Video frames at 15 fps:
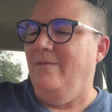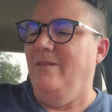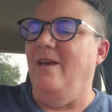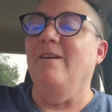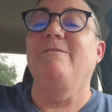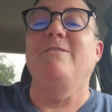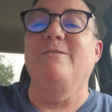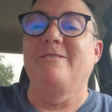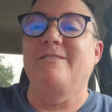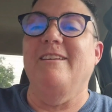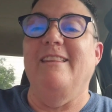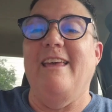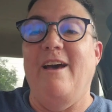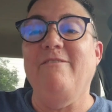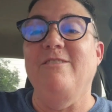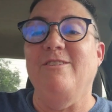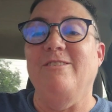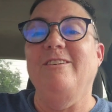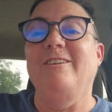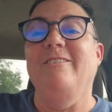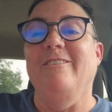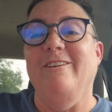If you said lavender,
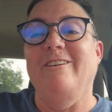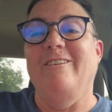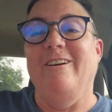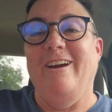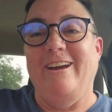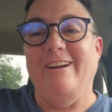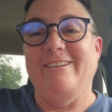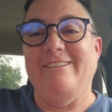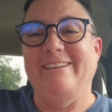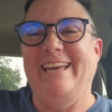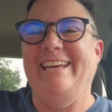you are correct.